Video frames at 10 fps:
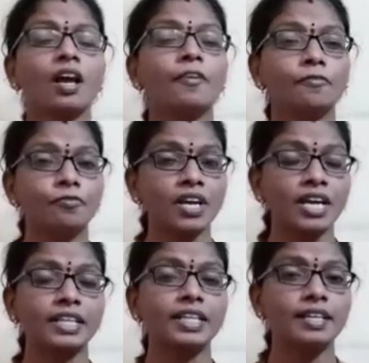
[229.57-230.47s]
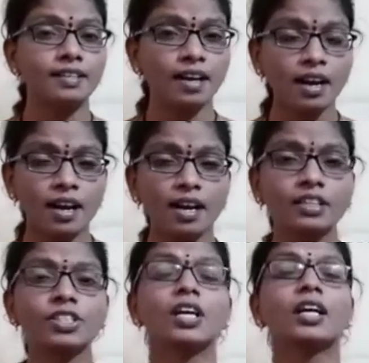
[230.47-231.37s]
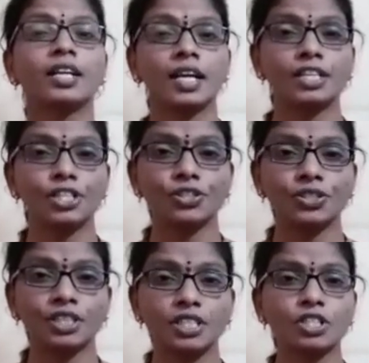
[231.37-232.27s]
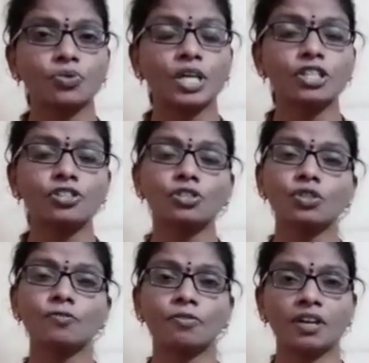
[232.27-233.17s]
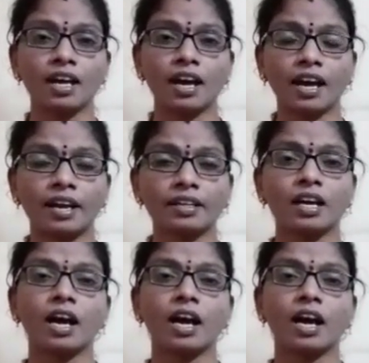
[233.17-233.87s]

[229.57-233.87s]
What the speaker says: Very large continuous stretches of land